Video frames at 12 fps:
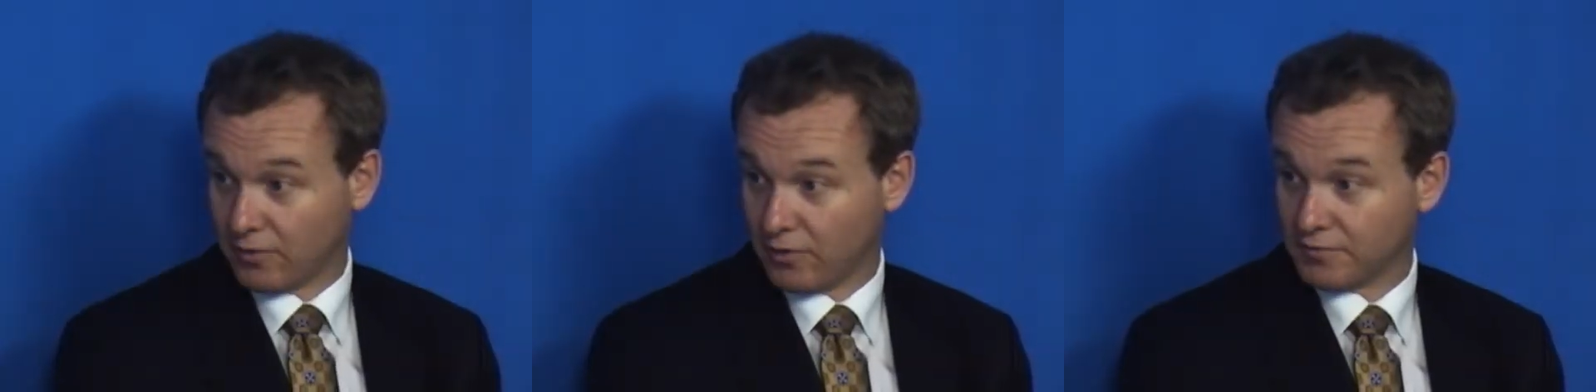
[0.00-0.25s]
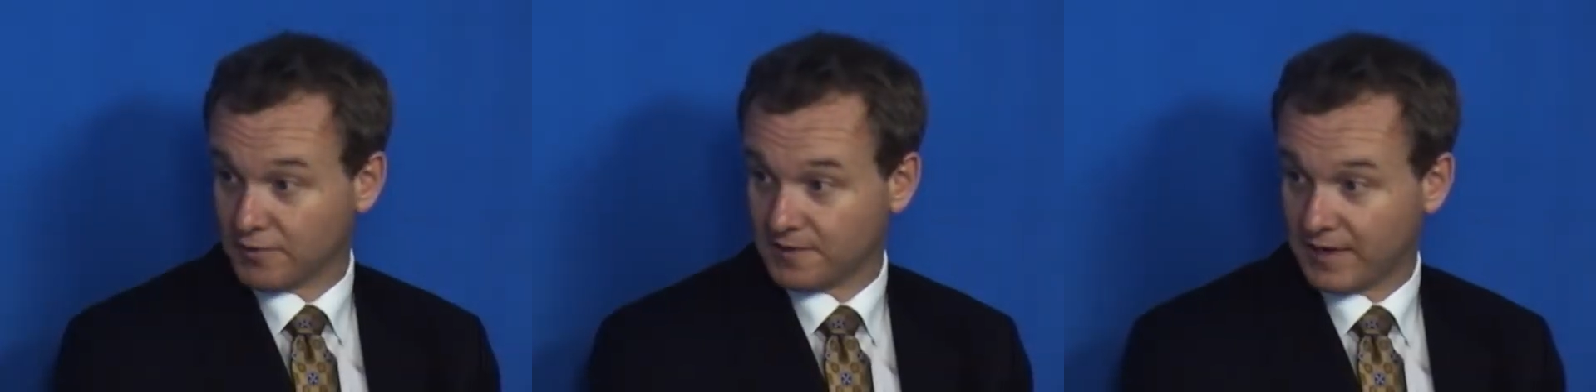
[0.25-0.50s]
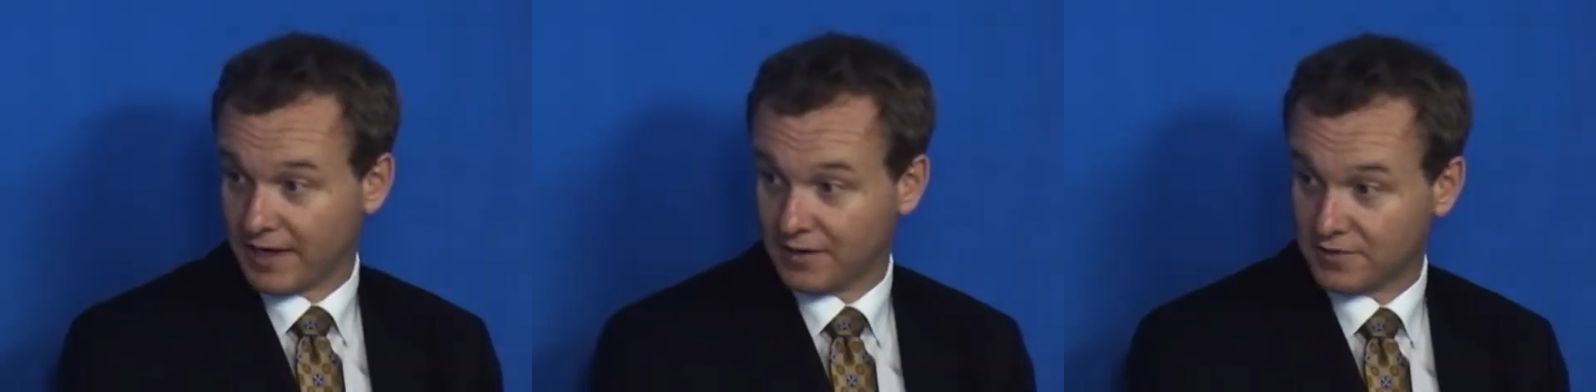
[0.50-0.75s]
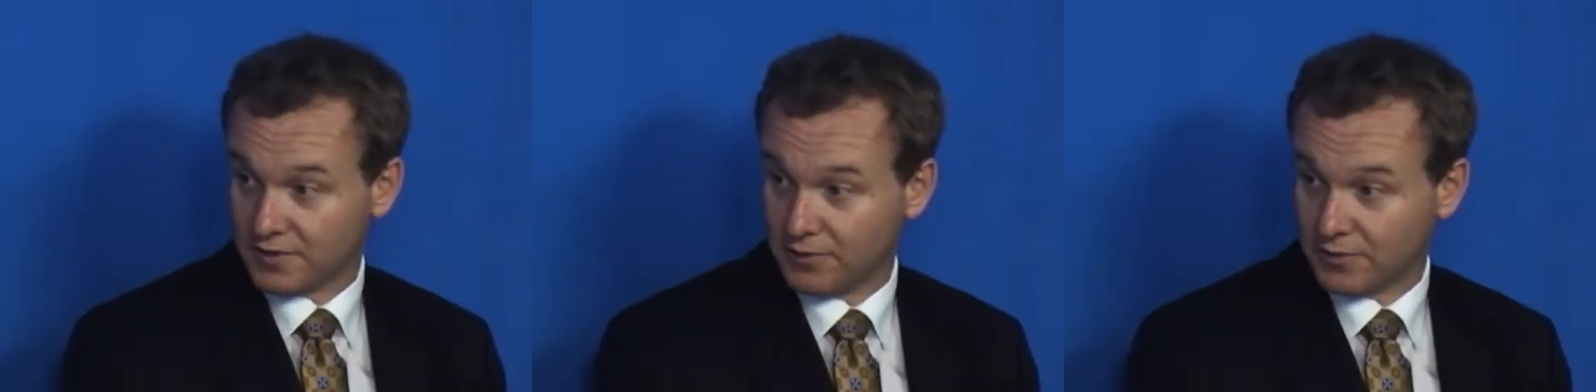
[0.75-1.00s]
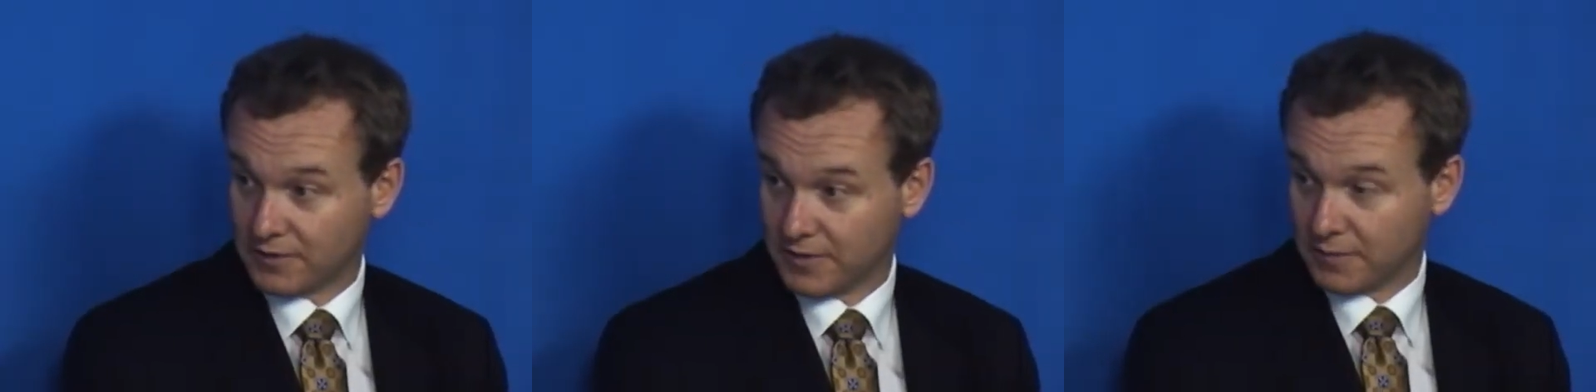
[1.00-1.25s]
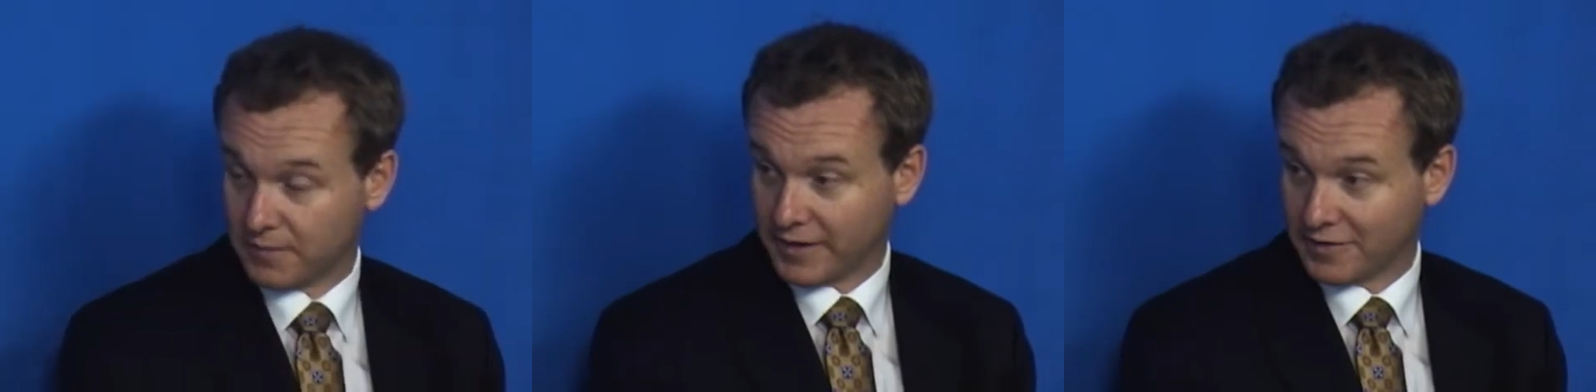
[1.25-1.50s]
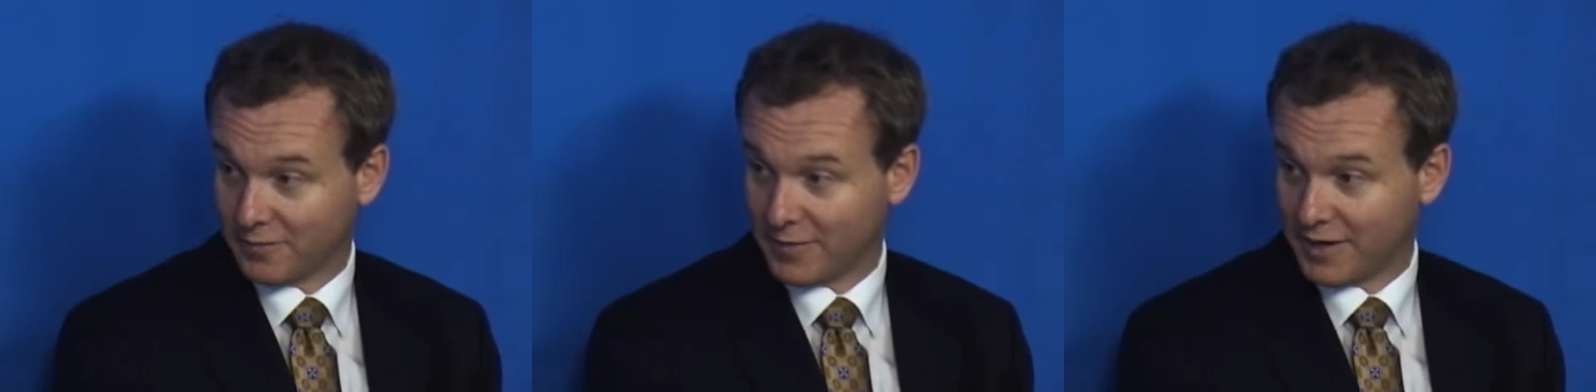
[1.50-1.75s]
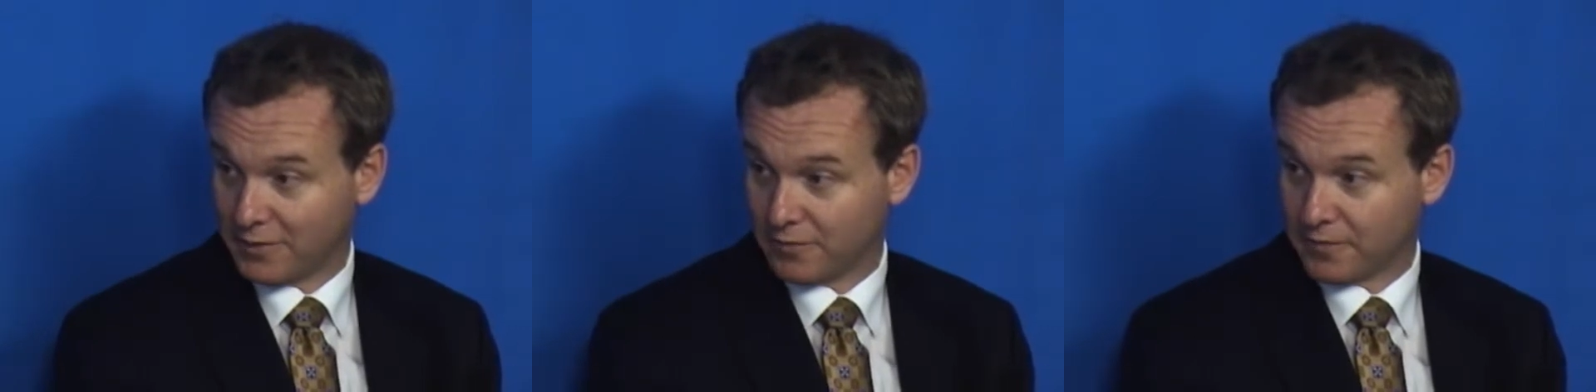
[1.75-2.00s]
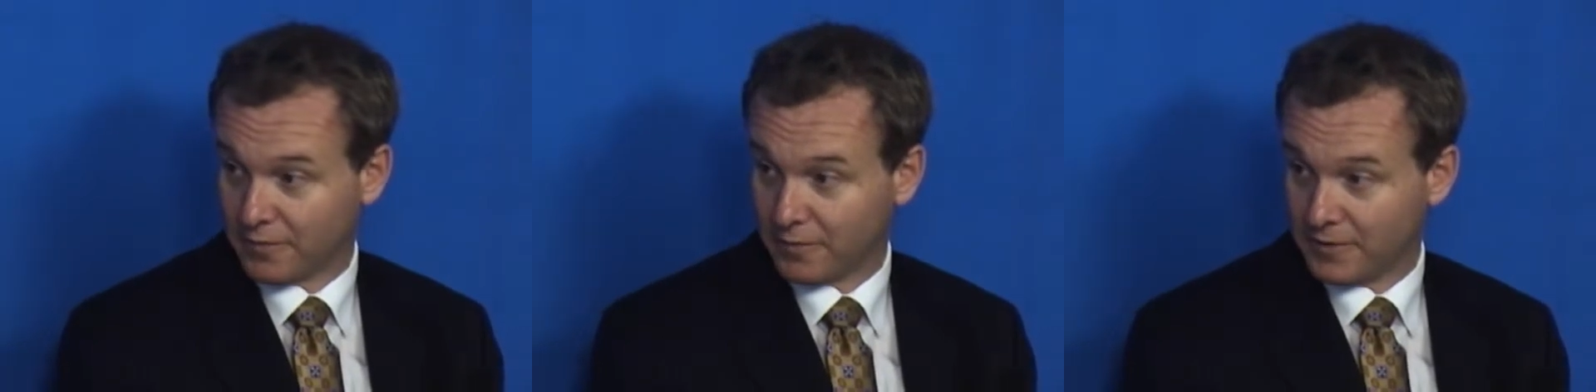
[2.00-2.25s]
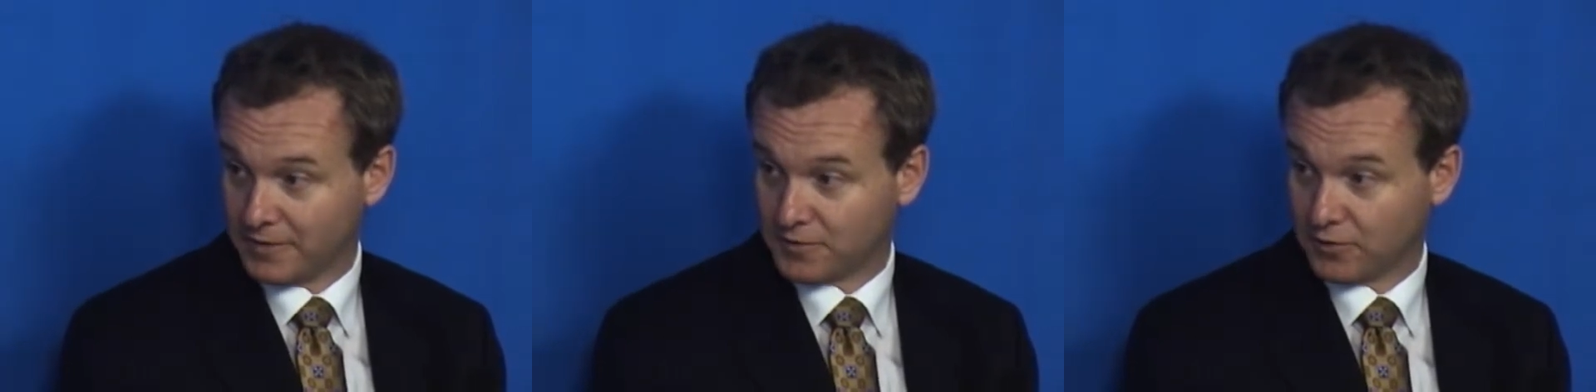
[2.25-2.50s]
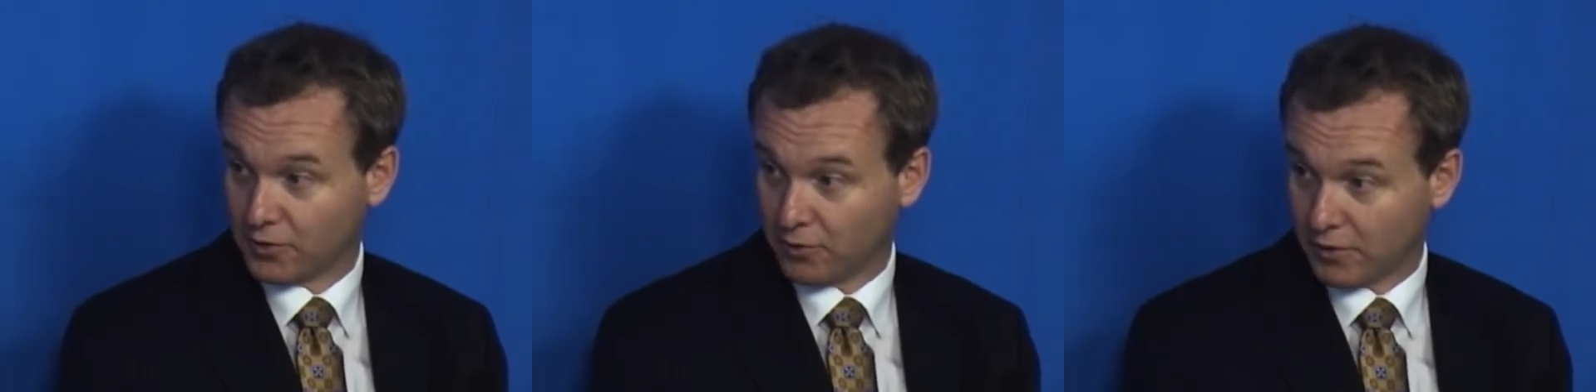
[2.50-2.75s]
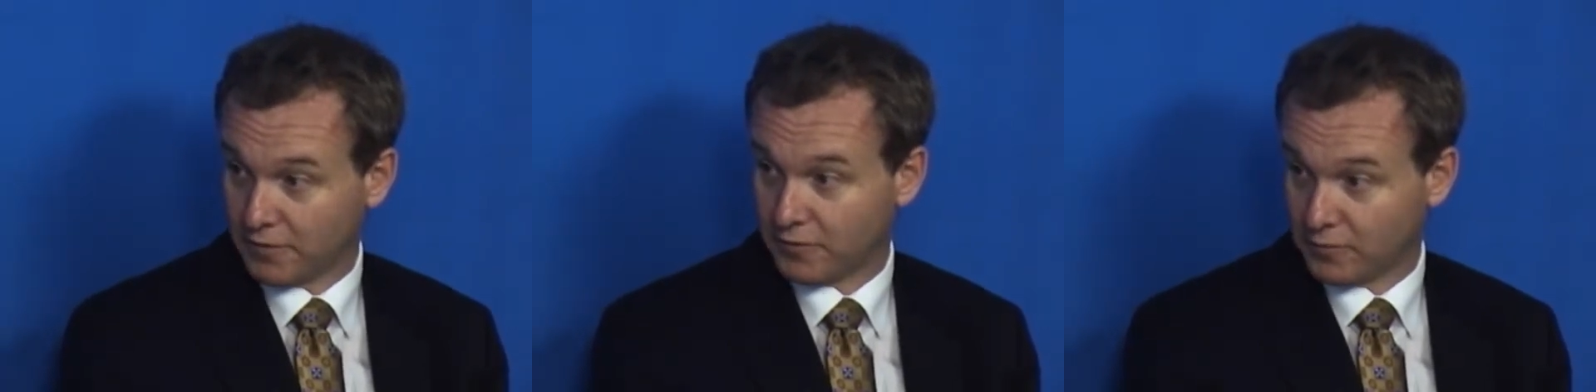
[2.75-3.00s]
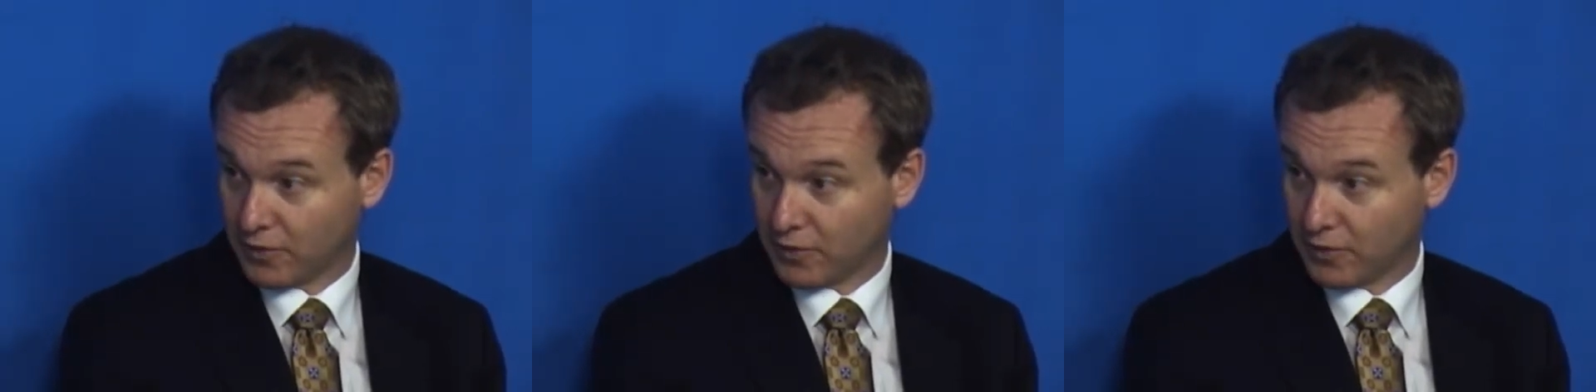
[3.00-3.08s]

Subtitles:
ultrasound to look at the effect of medical therapies on the growth of